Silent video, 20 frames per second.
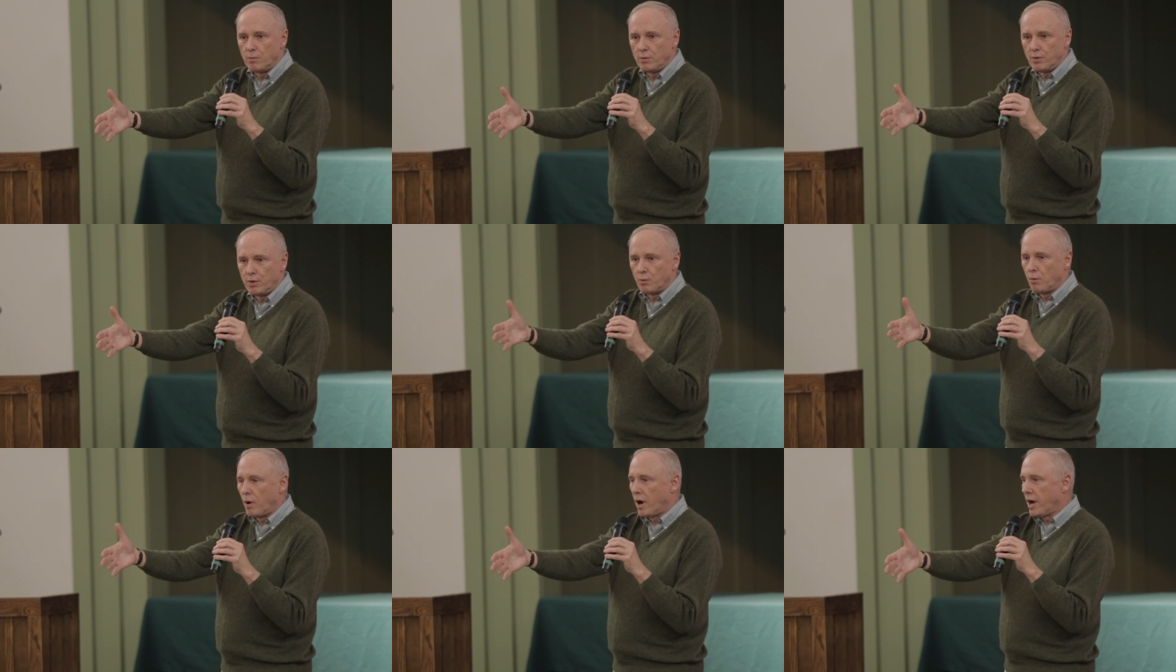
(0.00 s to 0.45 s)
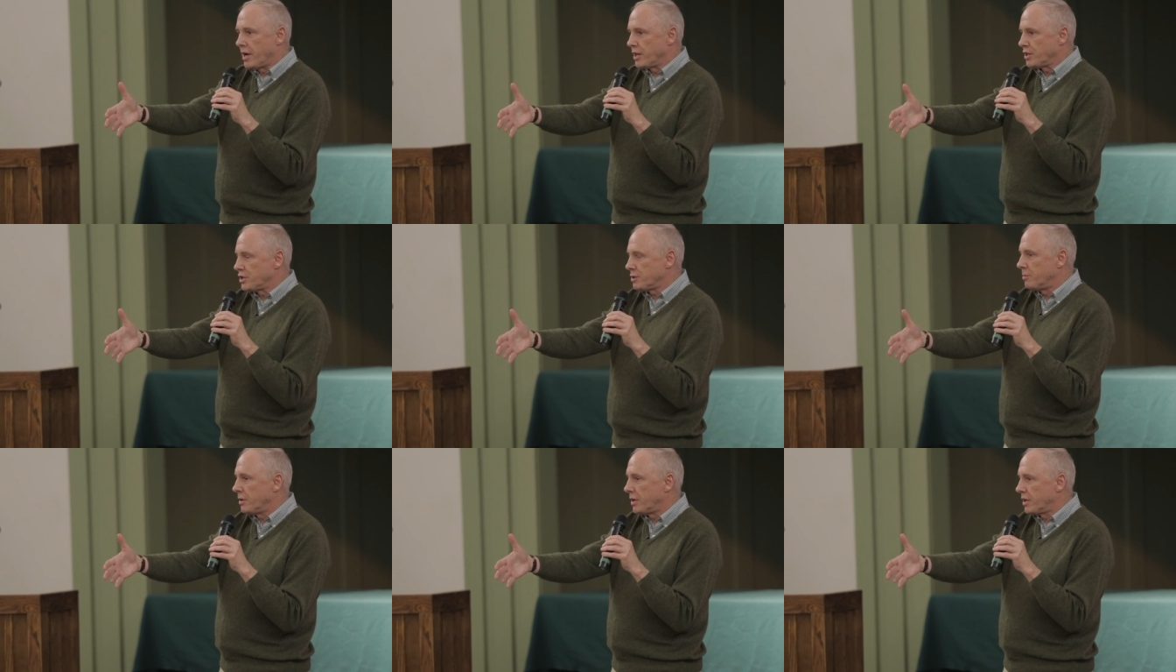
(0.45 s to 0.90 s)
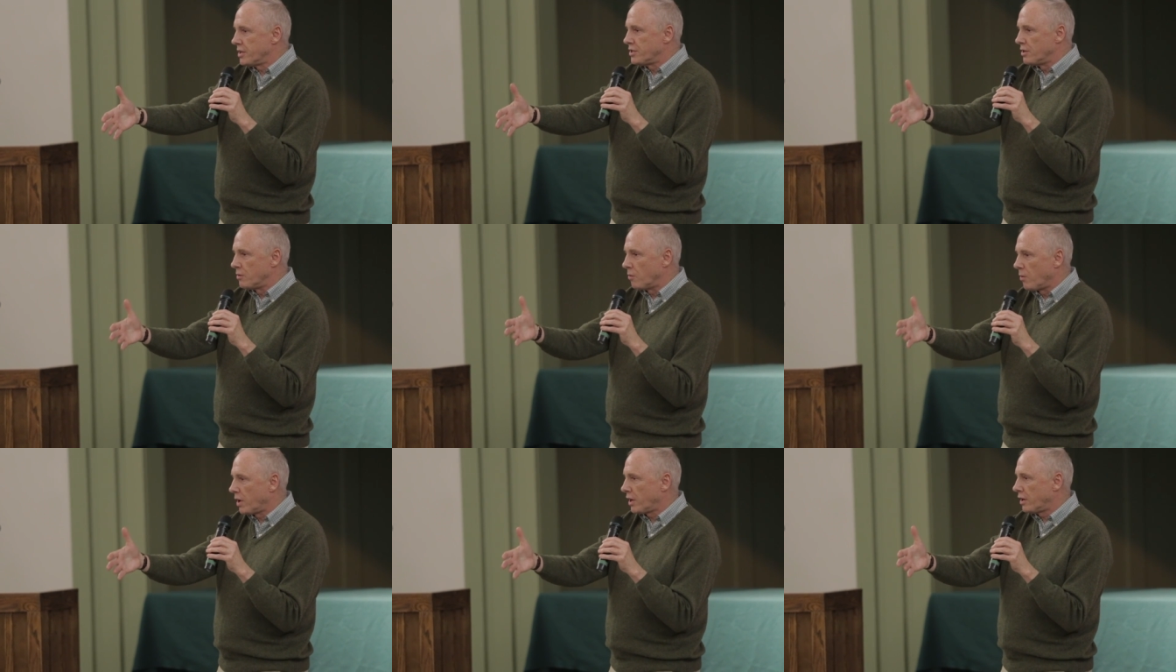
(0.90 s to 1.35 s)
the riots because
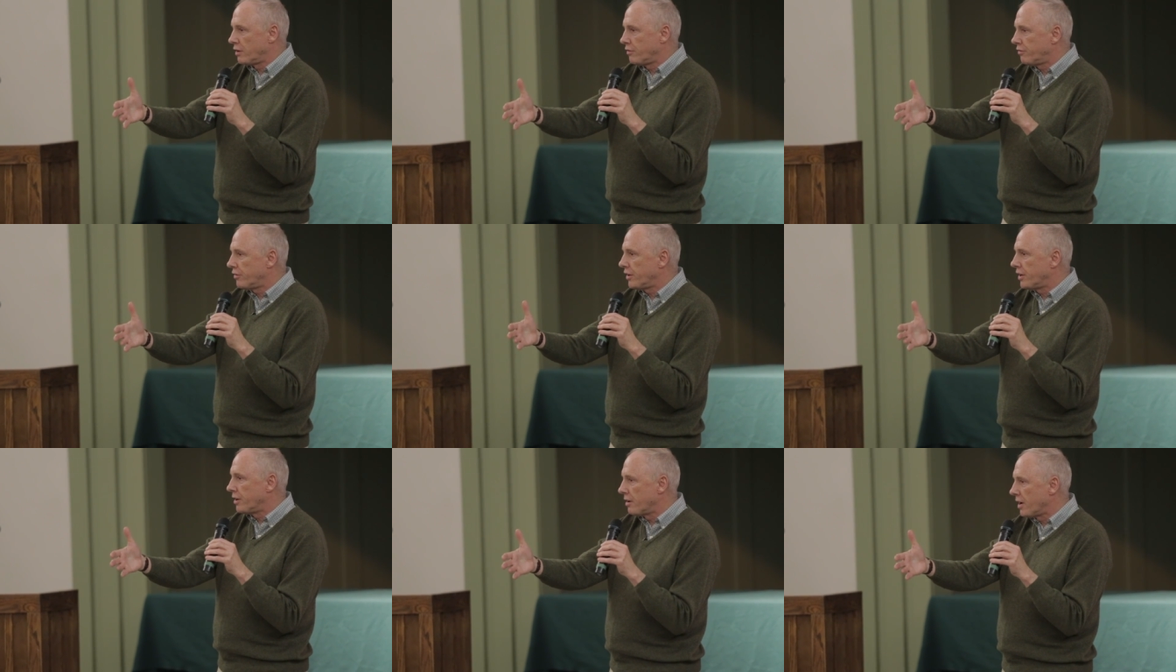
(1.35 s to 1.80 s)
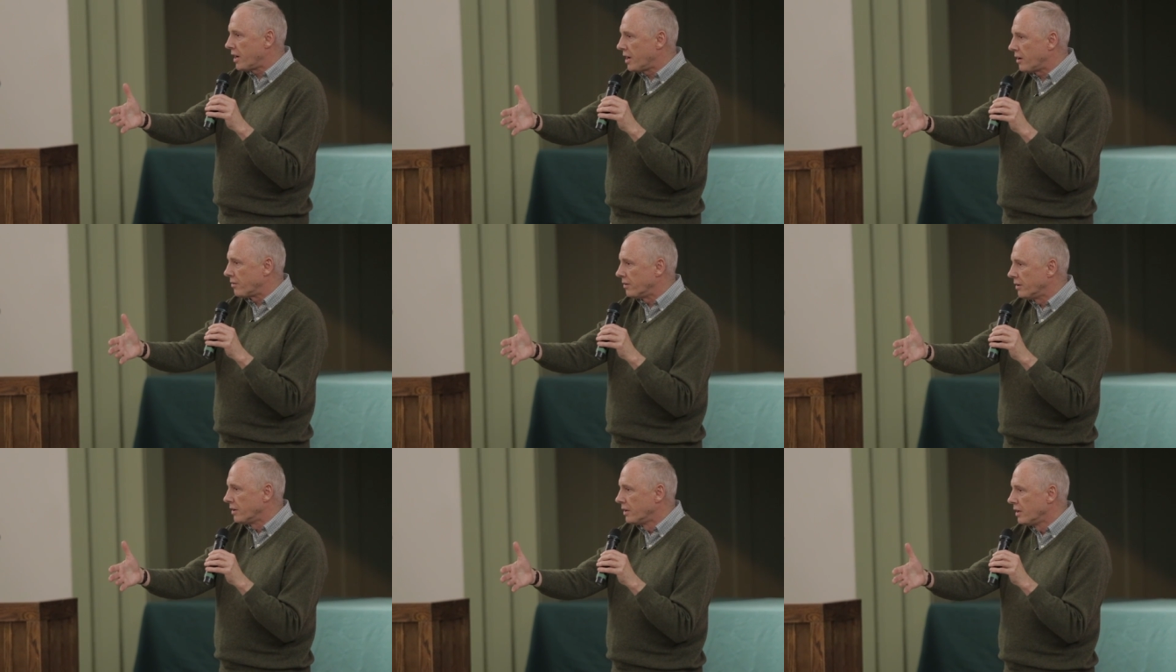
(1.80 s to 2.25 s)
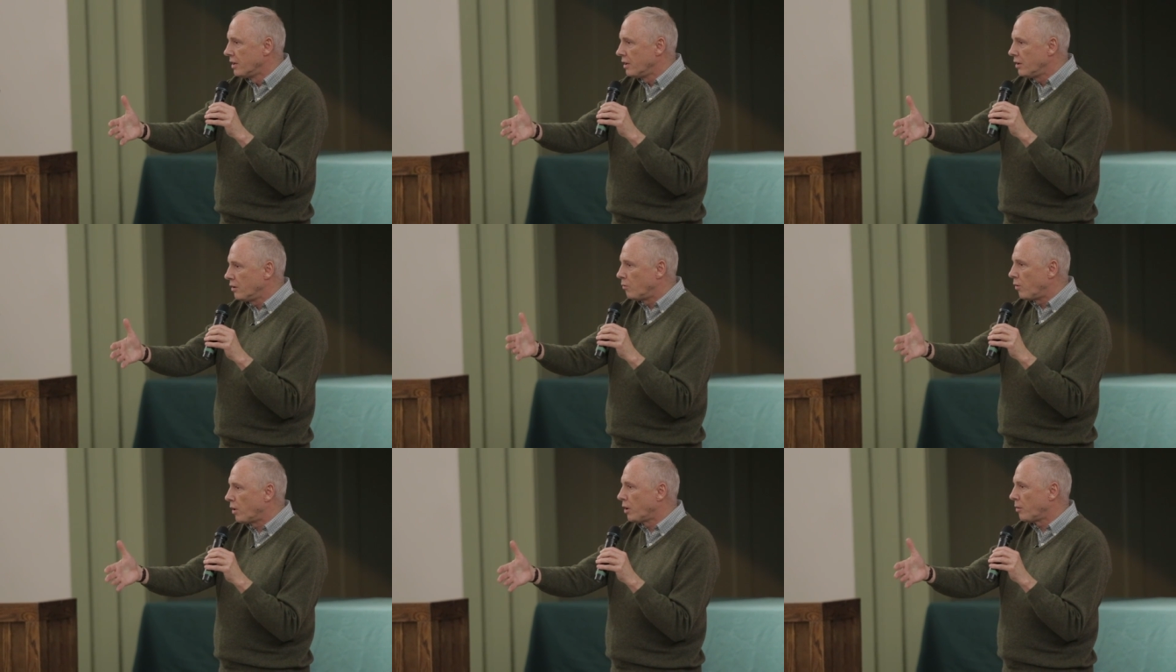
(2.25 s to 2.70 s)
he wanted to figure out
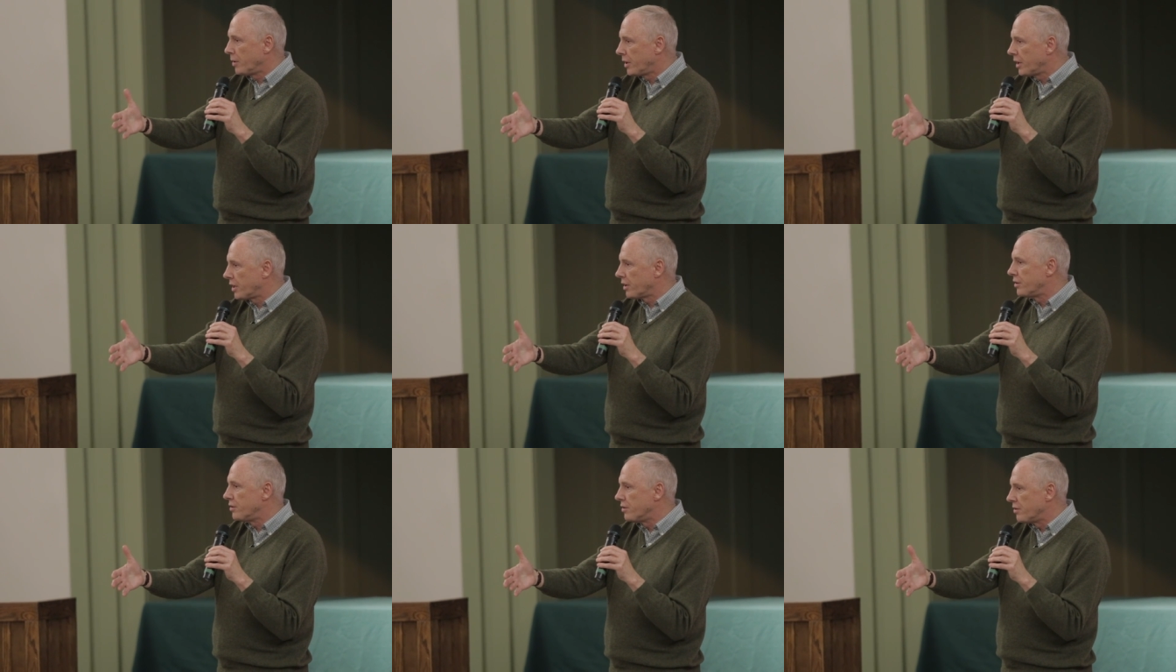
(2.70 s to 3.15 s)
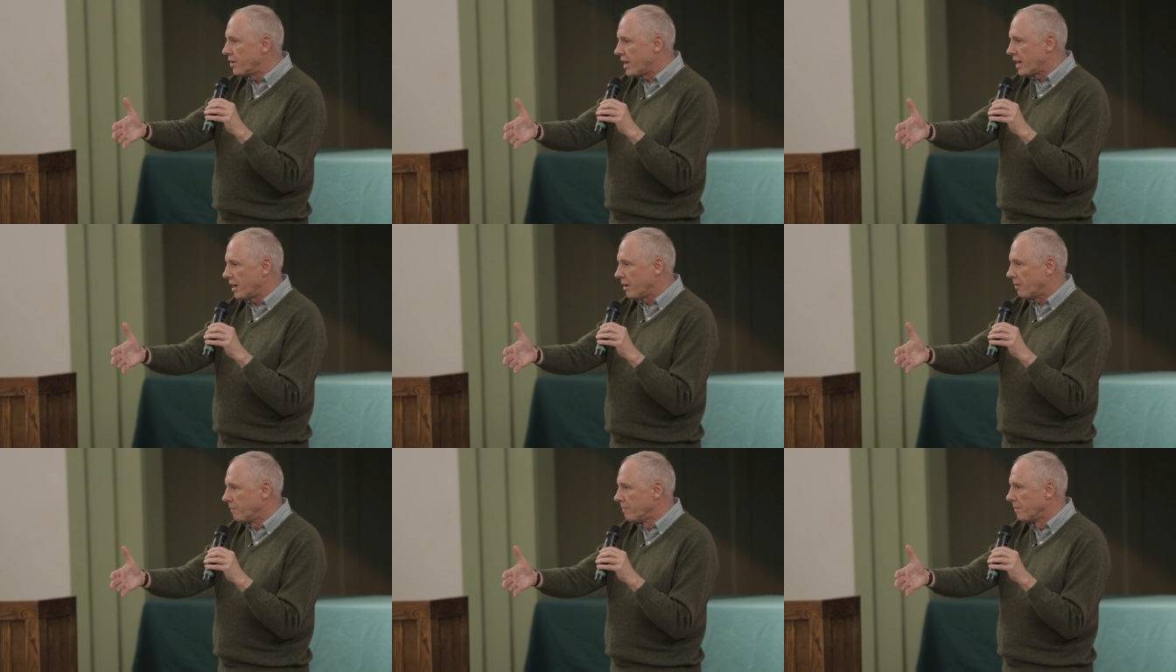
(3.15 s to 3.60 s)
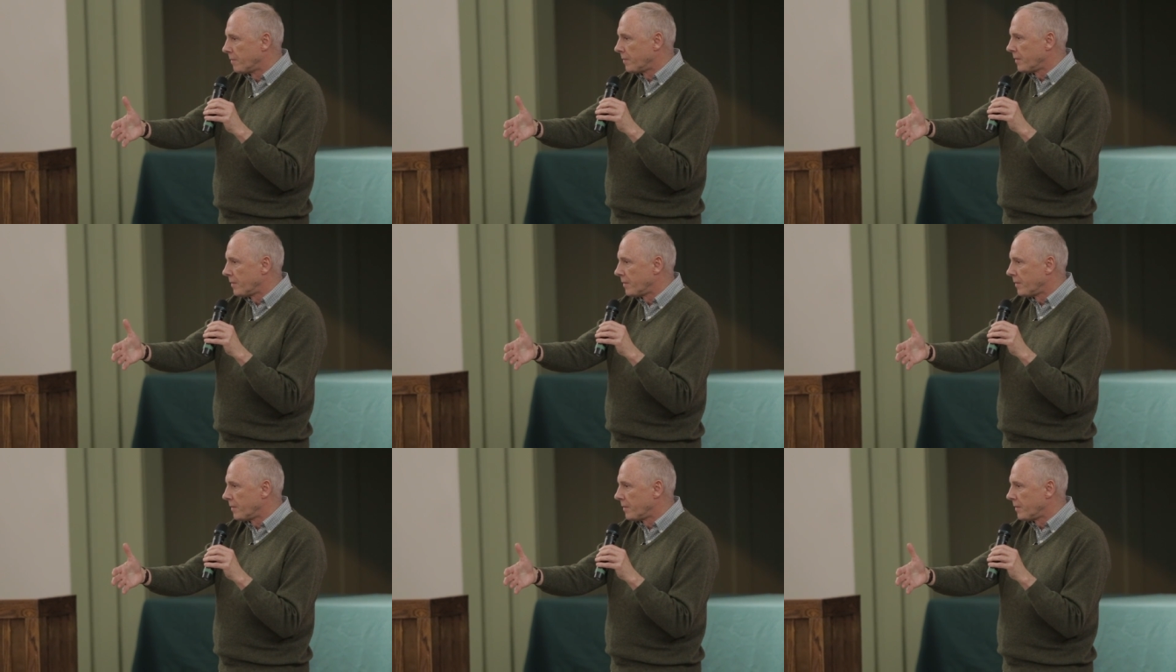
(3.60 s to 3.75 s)
what are we going to do now.